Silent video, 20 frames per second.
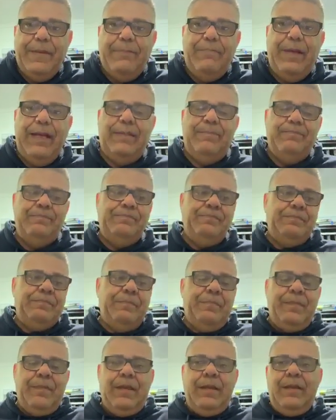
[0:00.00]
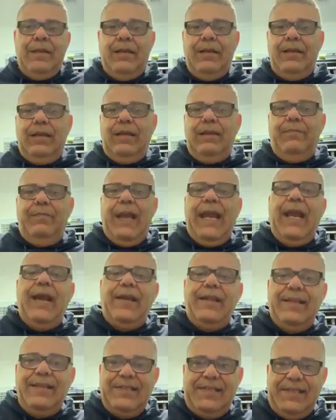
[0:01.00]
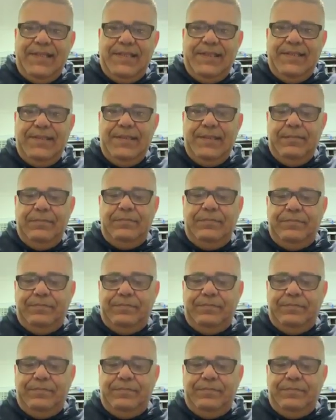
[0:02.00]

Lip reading: But part of this is,